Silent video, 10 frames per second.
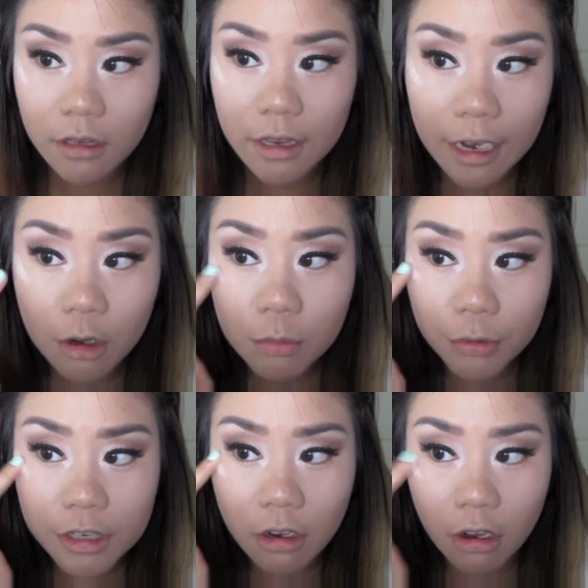And I don't
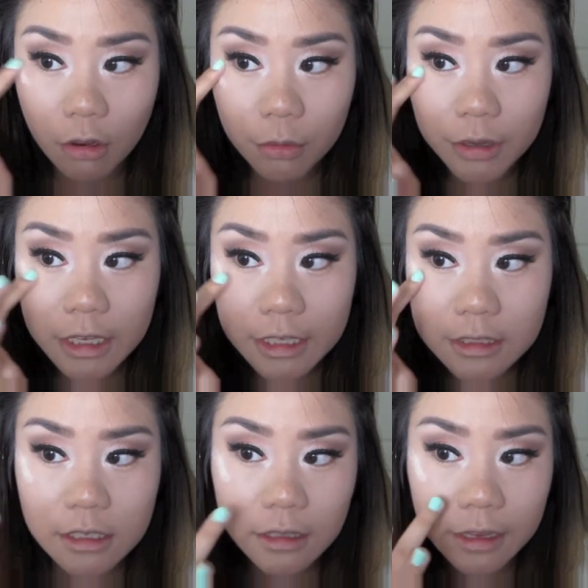bring it all the way
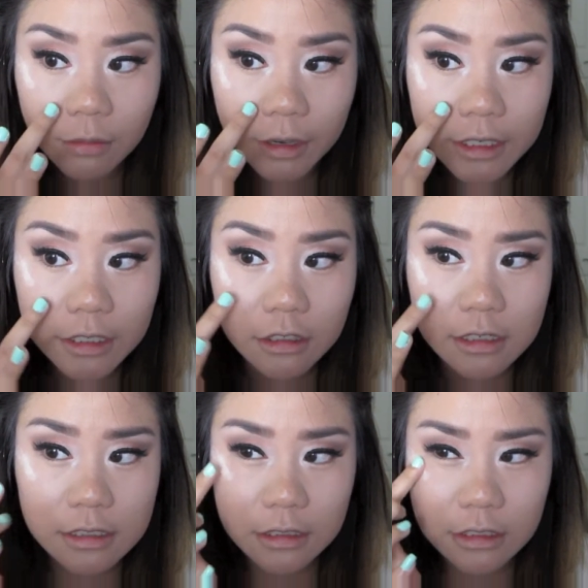into like right here,
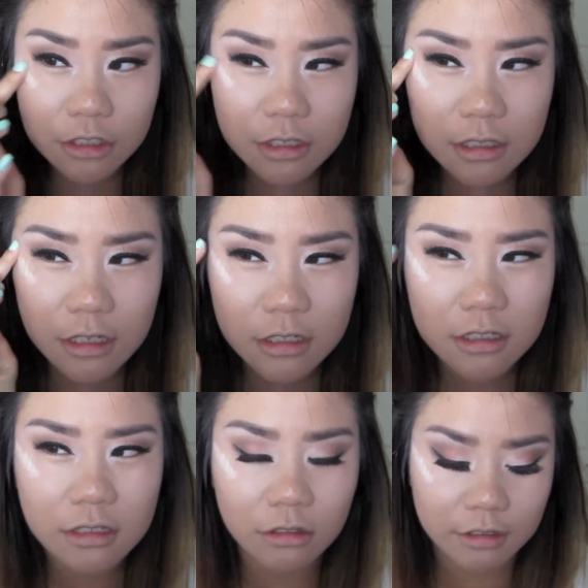because then it
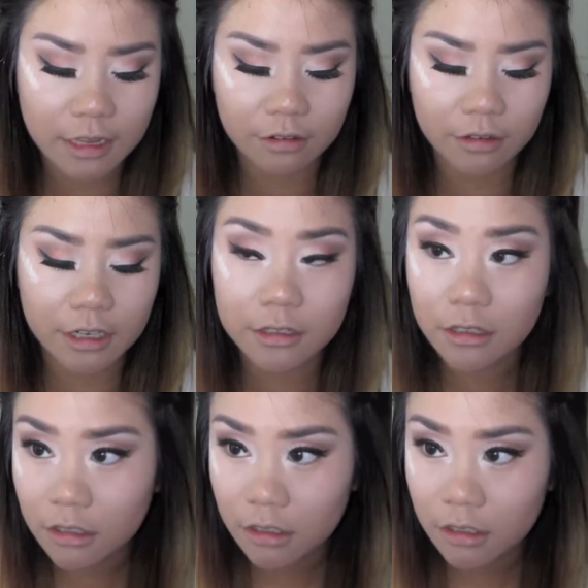doesn't look that great.